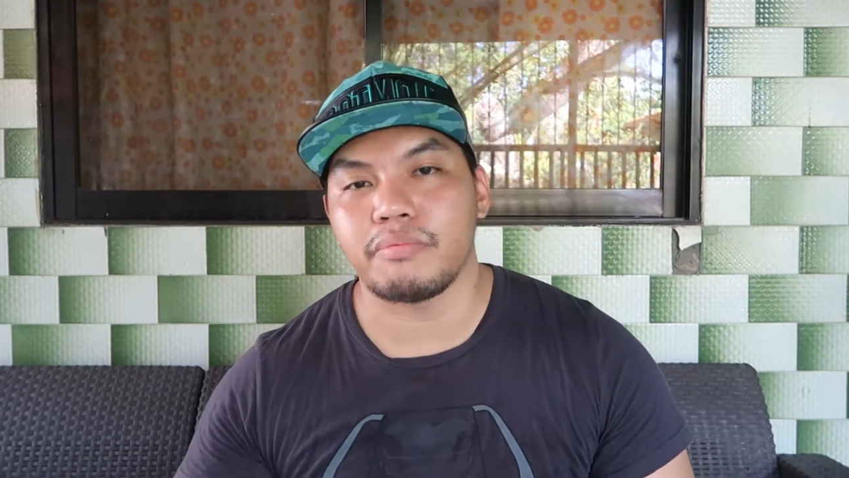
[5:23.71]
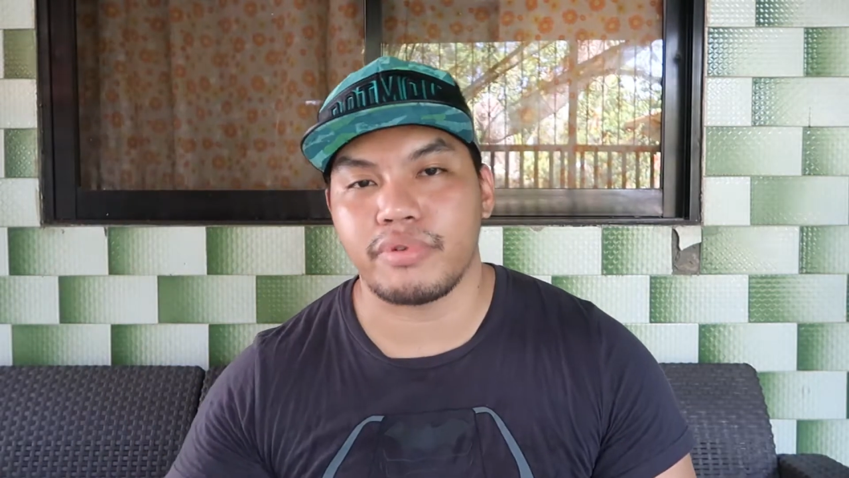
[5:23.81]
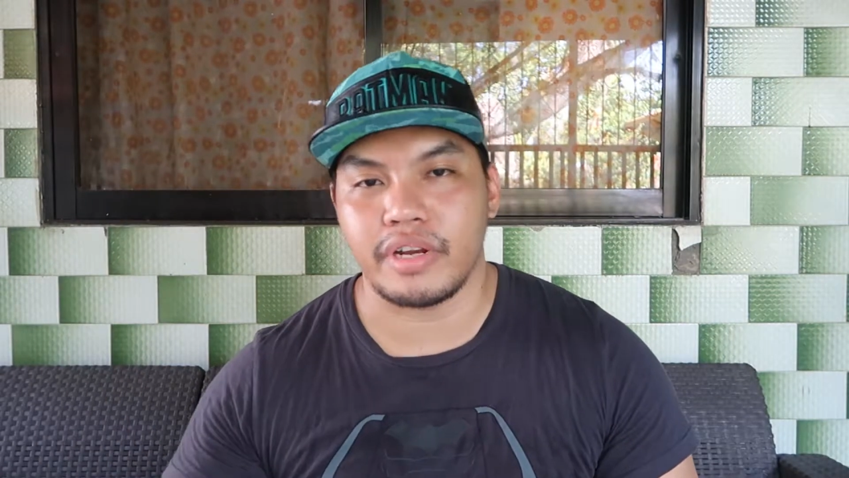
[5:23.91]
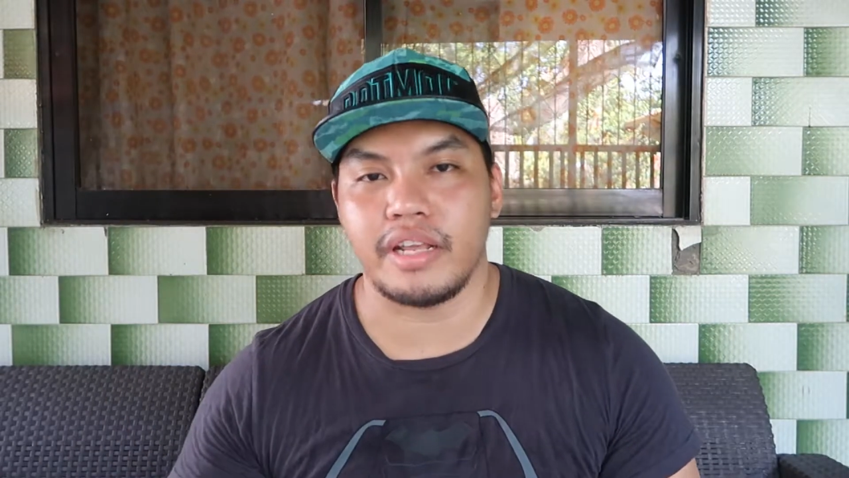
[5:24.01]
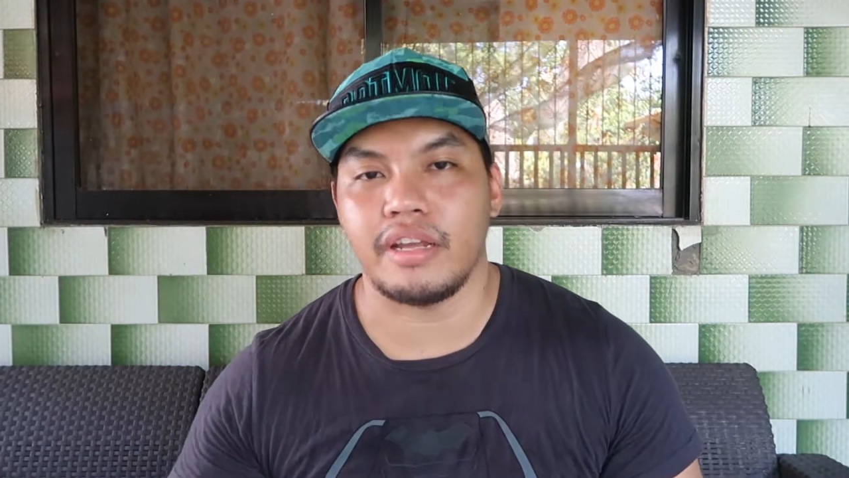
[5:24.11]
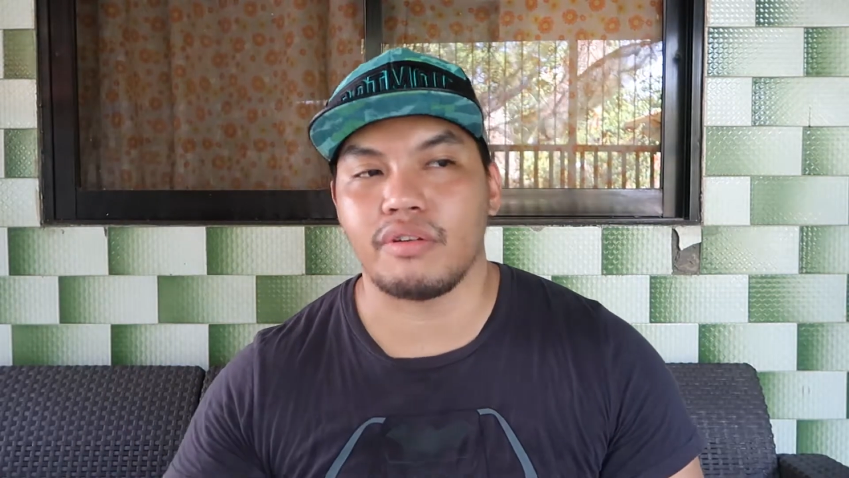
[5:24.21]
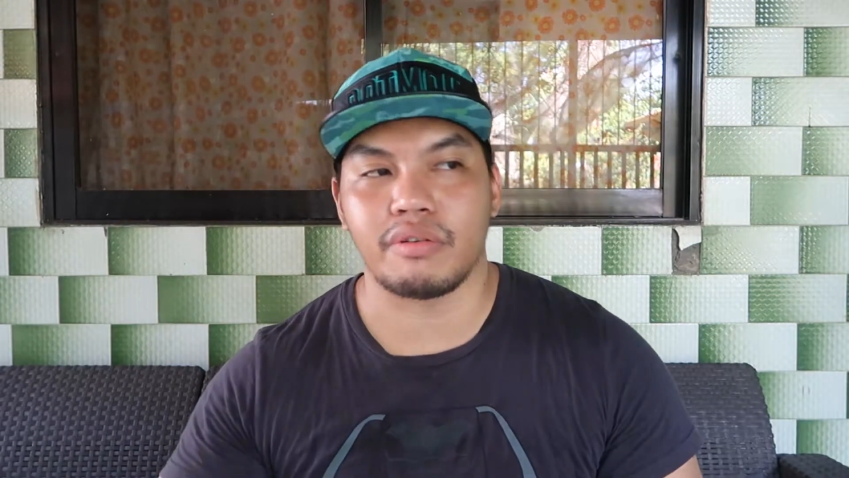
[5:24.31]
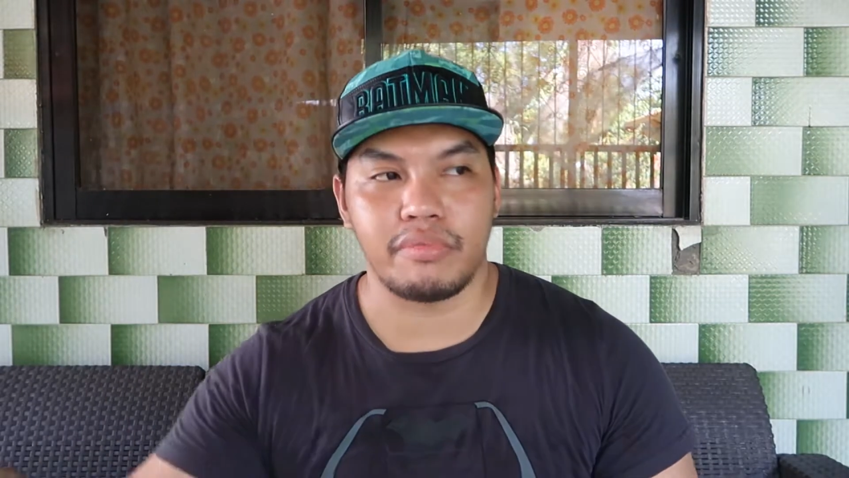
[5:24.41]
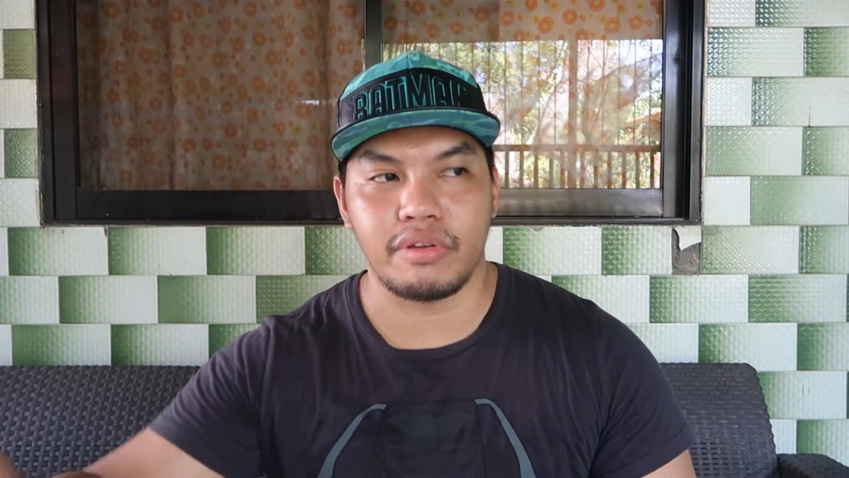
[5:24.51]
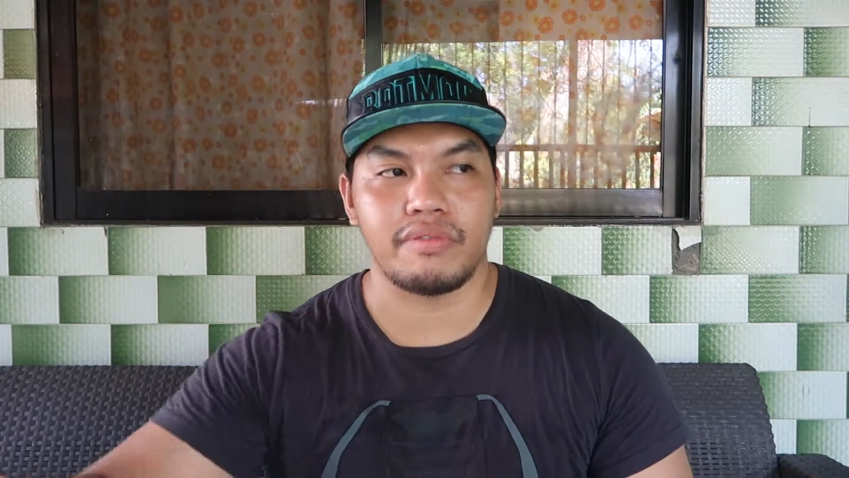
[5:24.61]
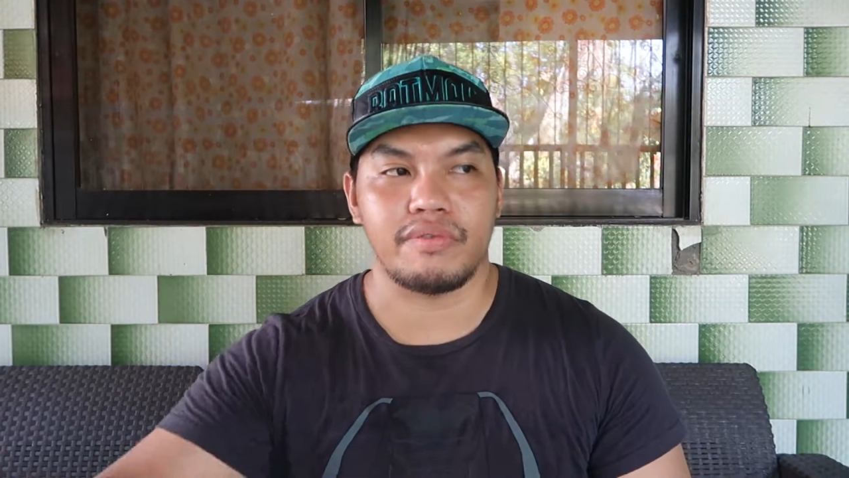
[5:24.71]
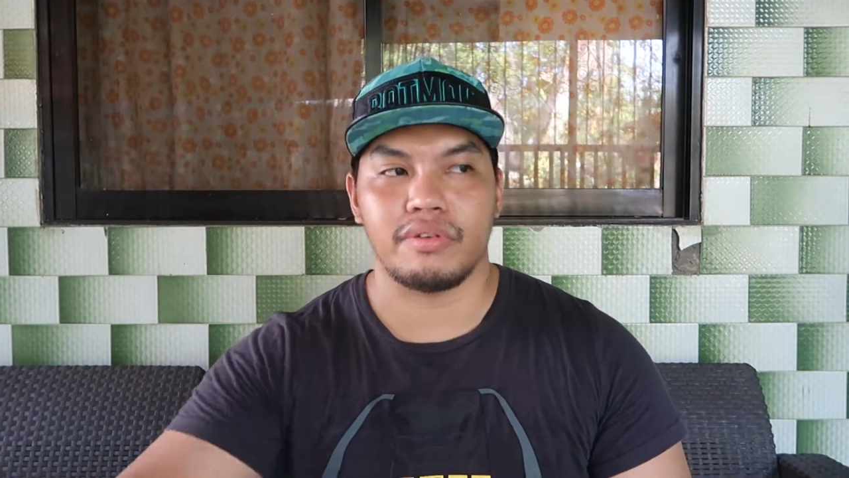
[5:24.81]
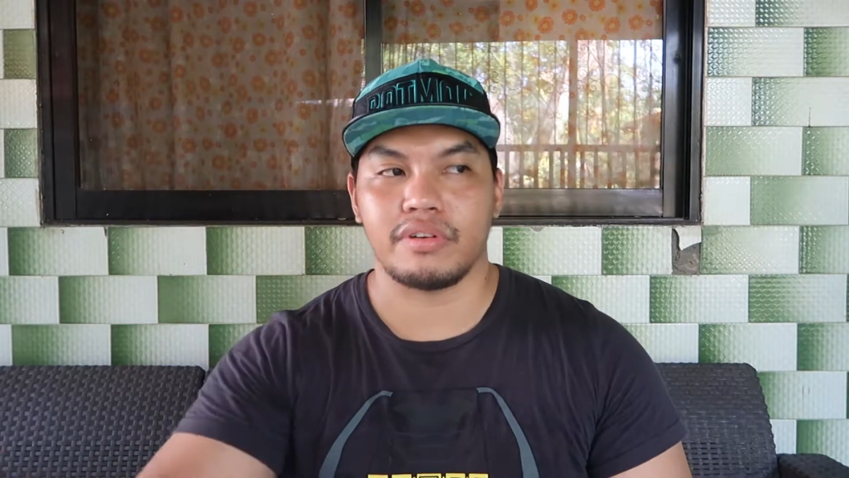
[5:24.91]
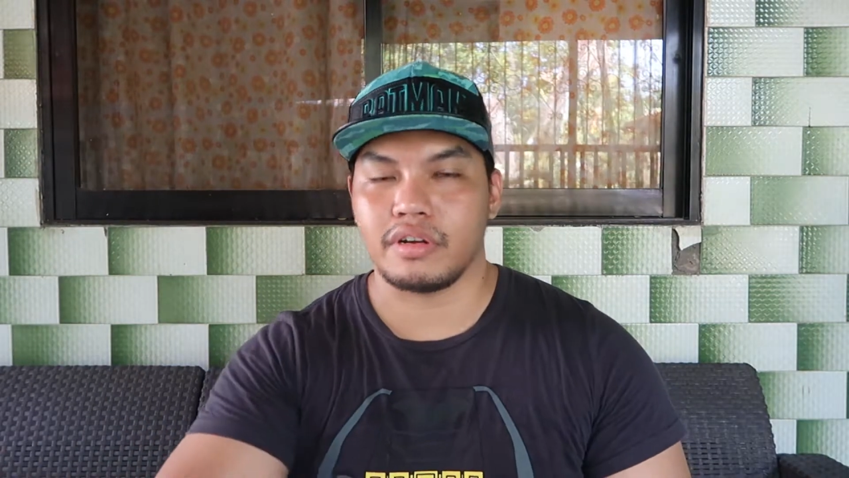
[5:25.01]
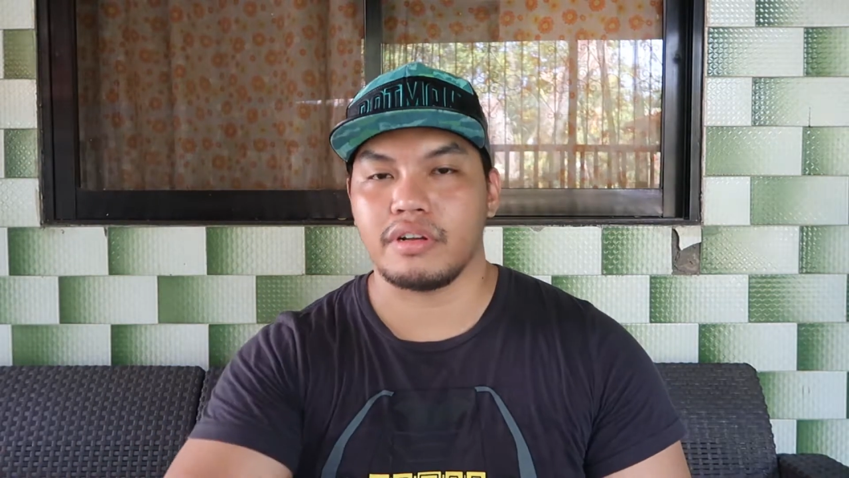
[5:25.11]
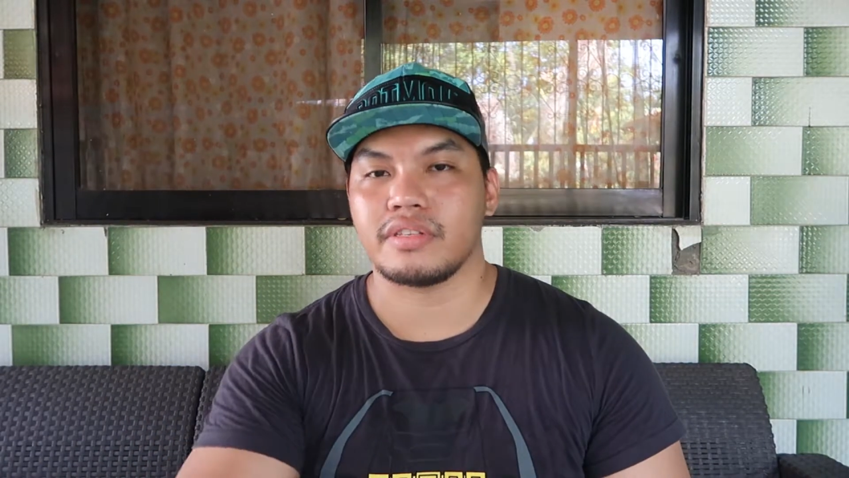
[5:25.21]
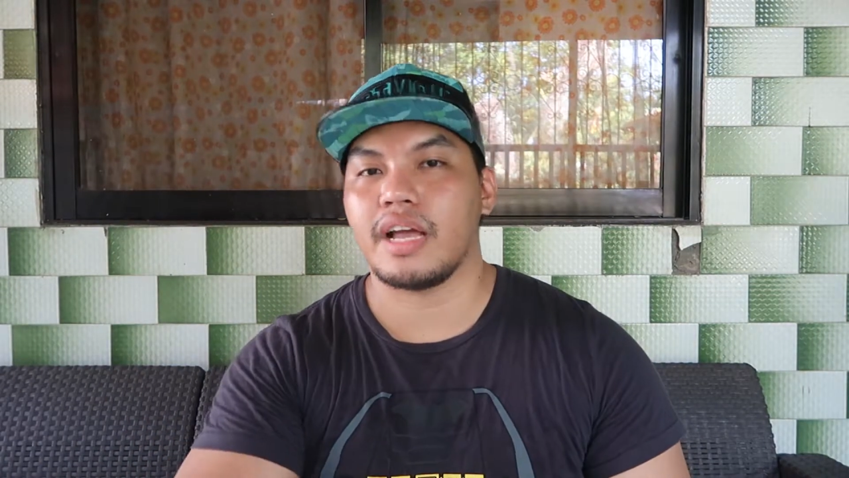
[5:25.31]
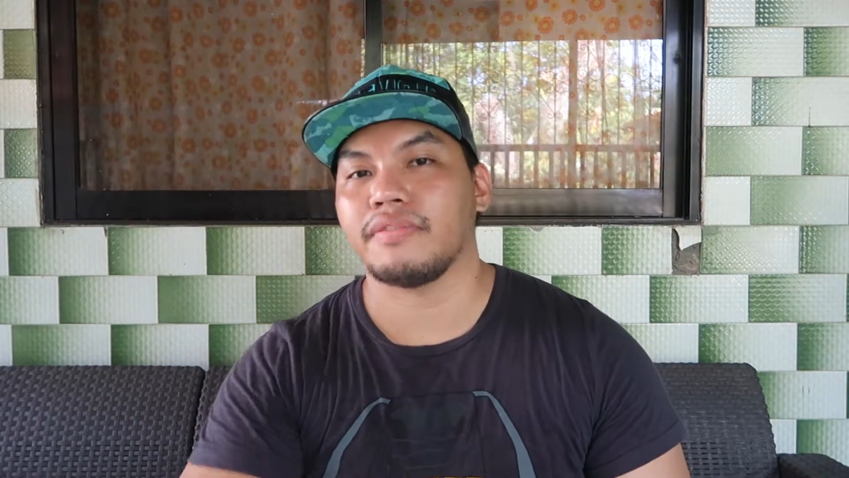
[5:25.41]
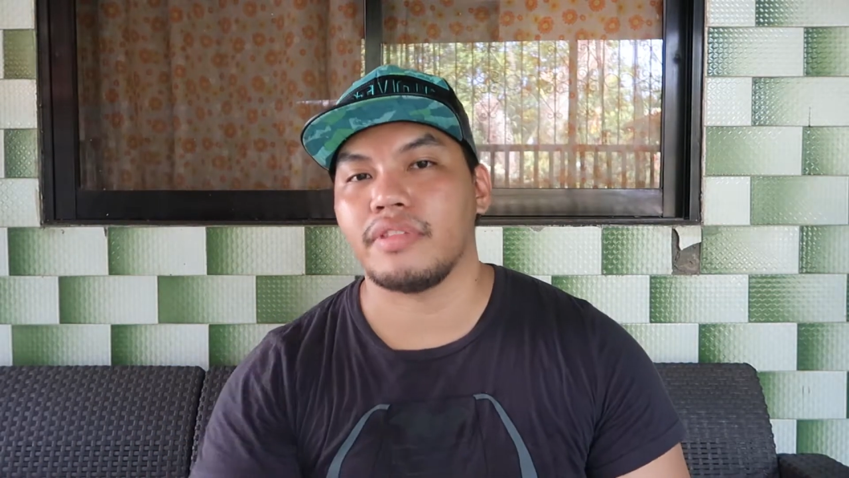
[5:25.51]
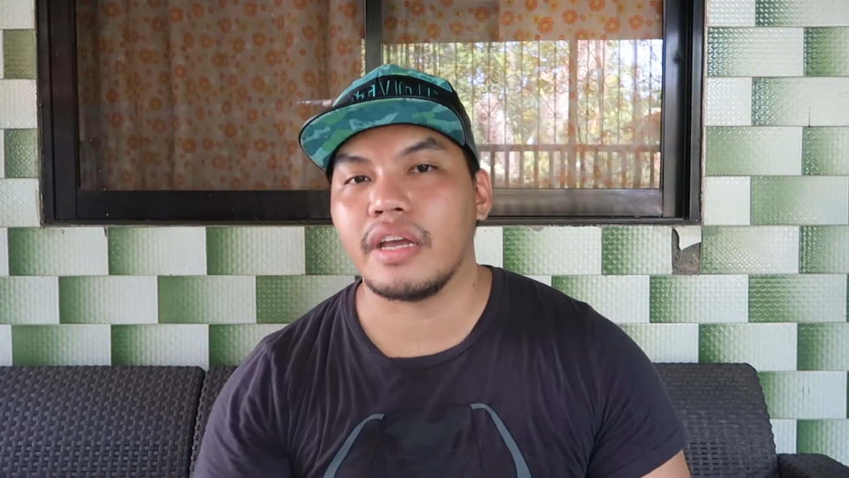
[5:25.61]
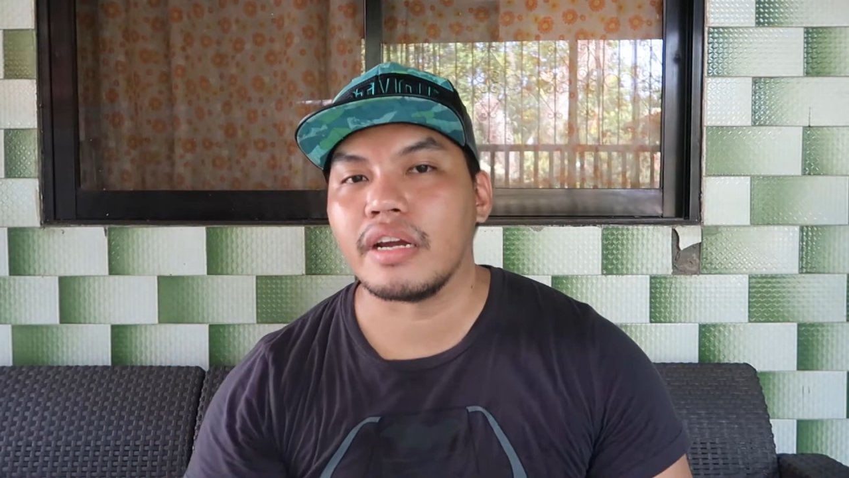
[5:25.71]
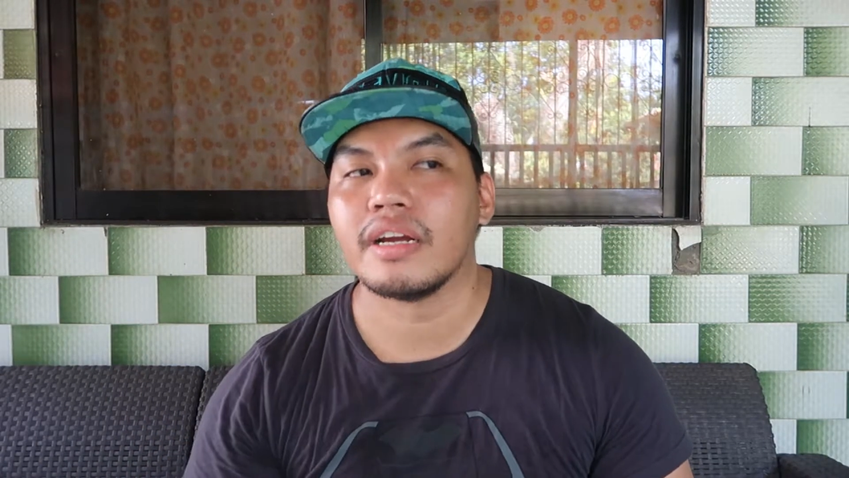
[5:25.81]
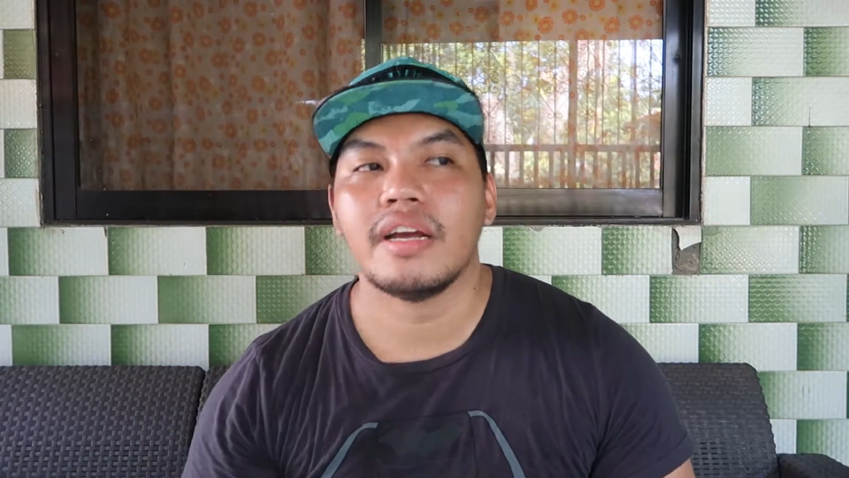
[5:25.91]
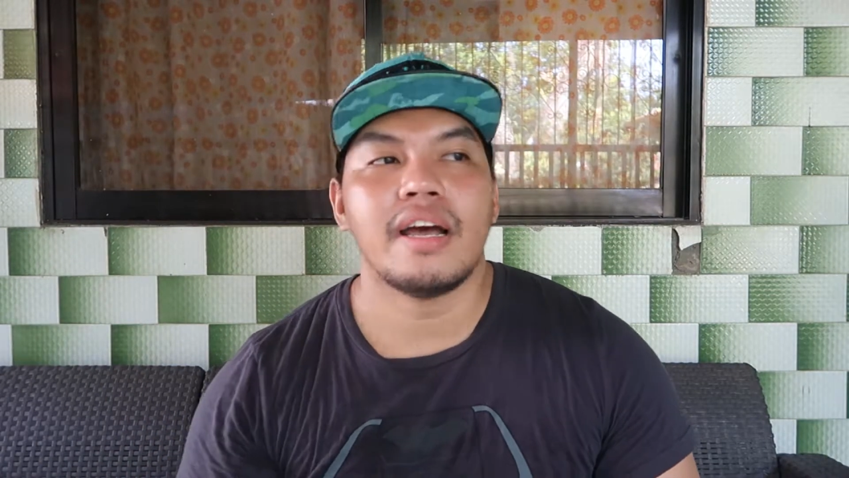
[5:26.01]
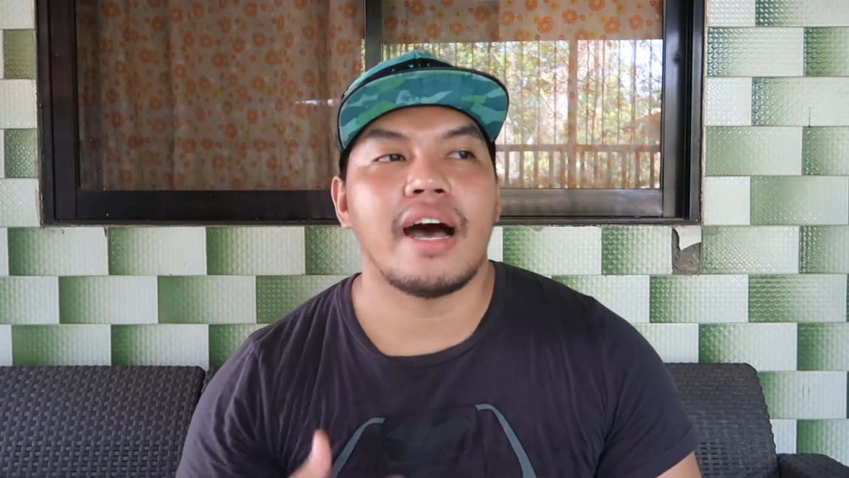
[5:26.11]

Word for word: pretty or beautiful girls out there